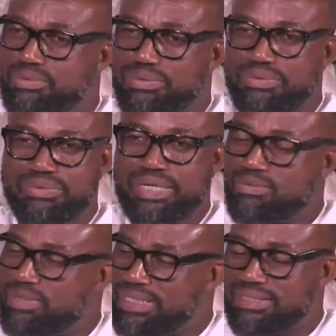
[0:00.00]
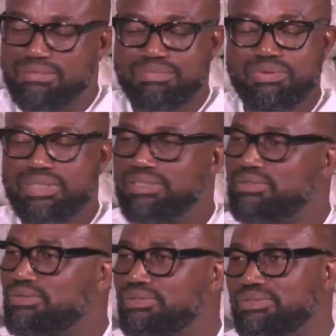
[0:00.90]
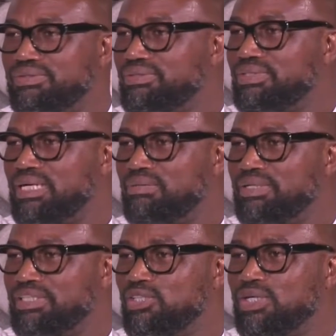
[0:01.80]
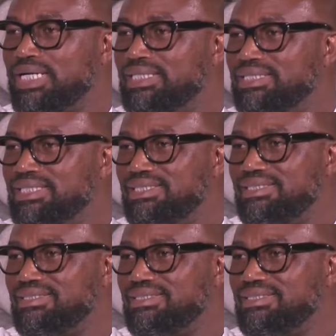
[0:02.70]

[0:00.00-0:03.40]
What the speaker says: through, and we are still pulling through. Yeah. I mean, you can't sit.